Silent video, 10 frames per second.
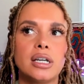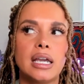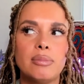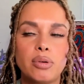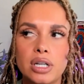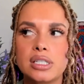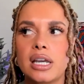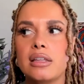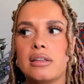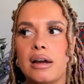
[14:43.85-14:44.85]
in putting
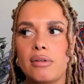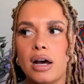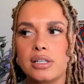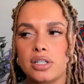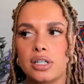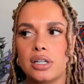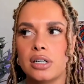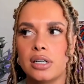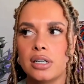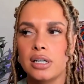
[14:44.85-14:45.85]
together that roster
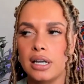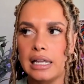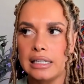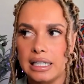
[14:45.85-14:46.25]
and